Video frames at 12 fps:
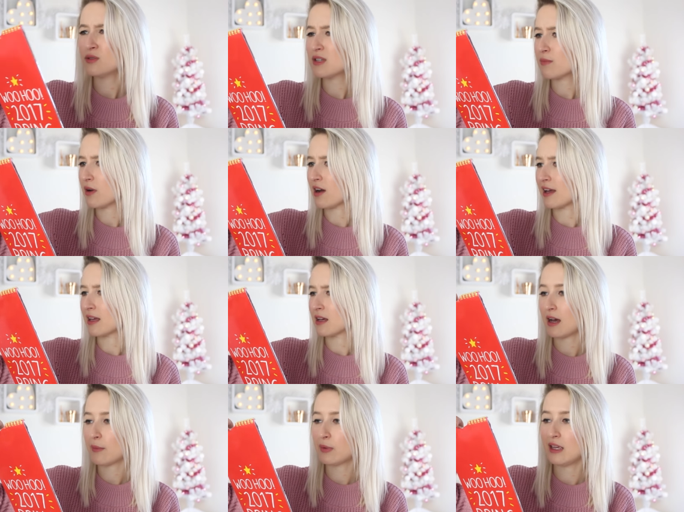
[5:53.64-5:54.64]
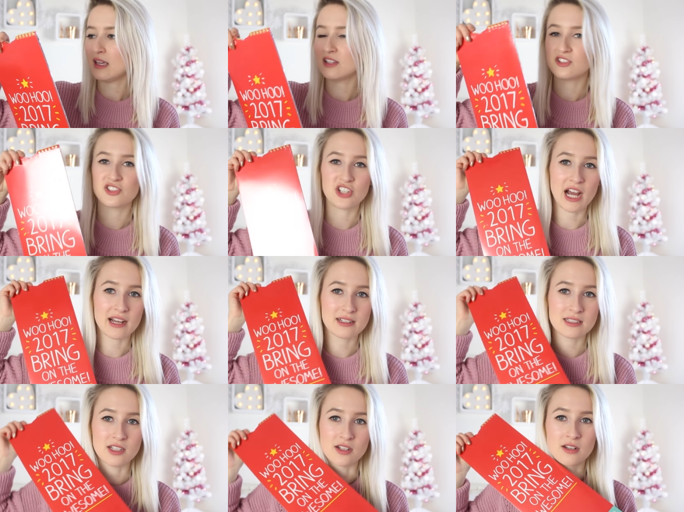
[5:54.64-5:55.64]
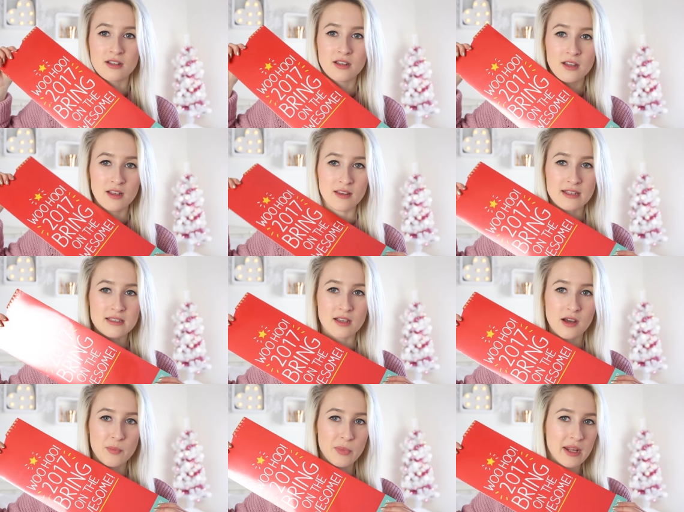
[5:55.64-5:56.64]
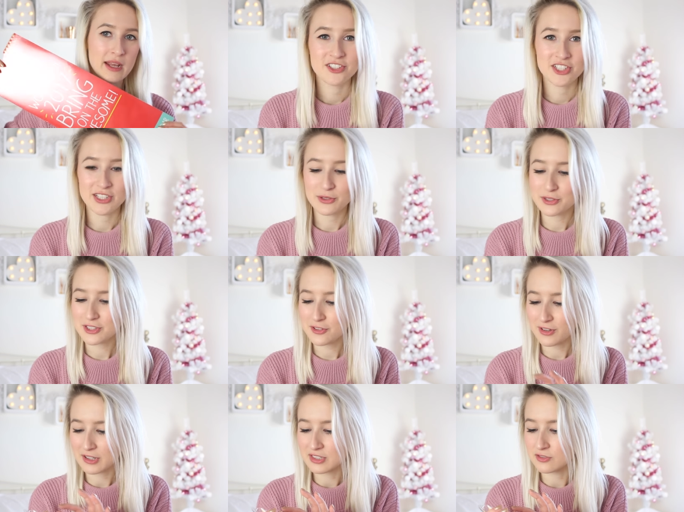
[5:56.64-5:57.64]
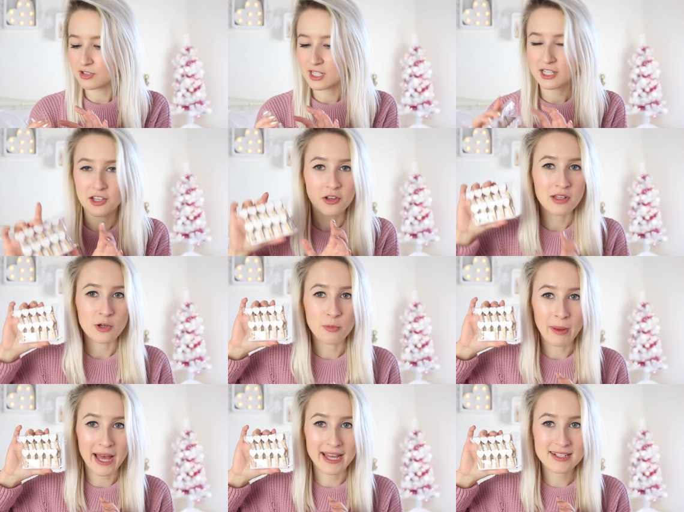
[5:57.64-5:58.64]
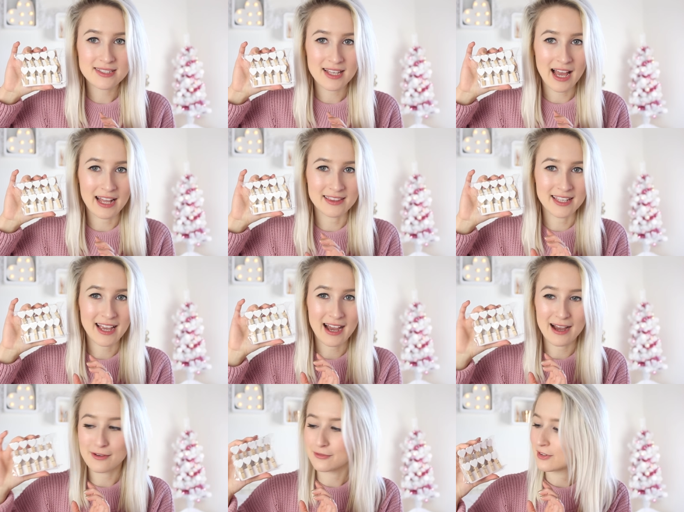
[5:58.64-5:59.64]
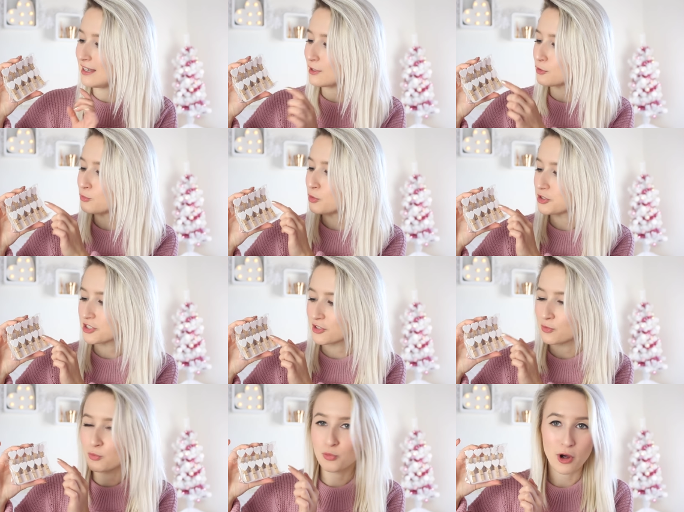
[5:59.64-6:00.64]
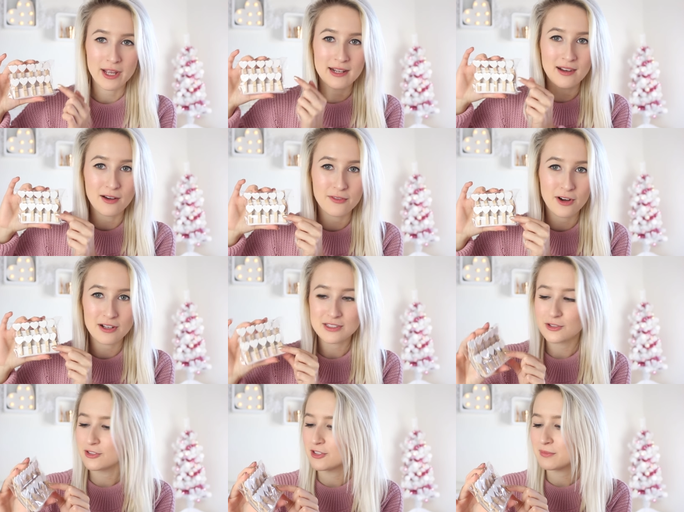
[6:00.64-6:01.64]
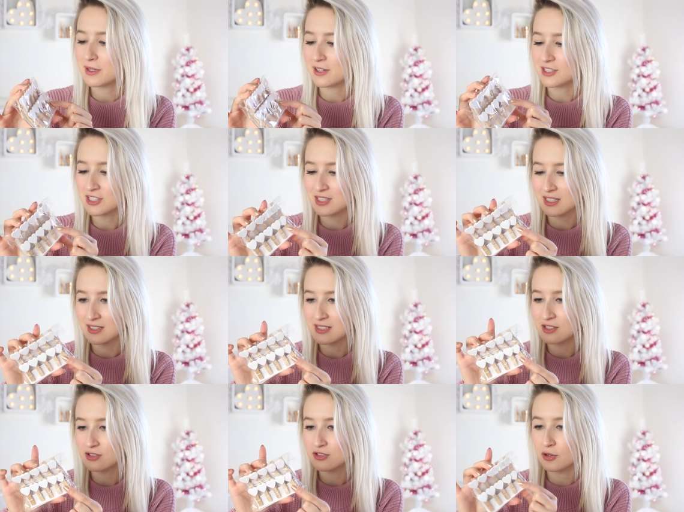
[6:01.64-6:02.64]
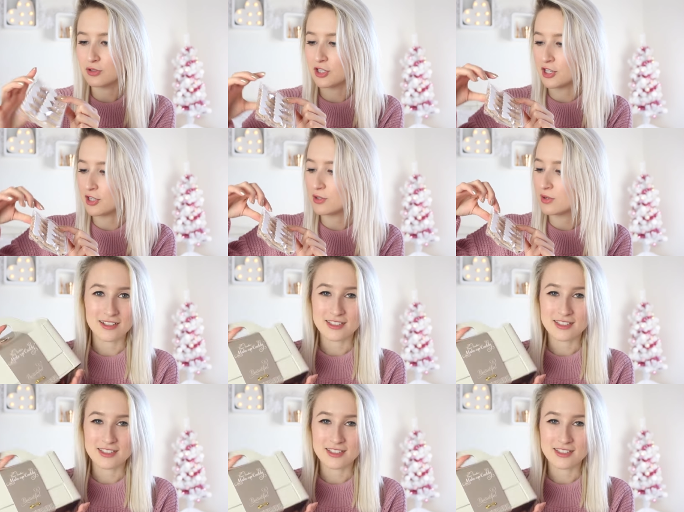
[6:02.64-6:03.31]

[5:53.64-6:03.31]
Who's it by? Happy Jackson. That's the company. She also found these really cute little pegs and they have little wooden white love hearts on them and I just think these are so cute.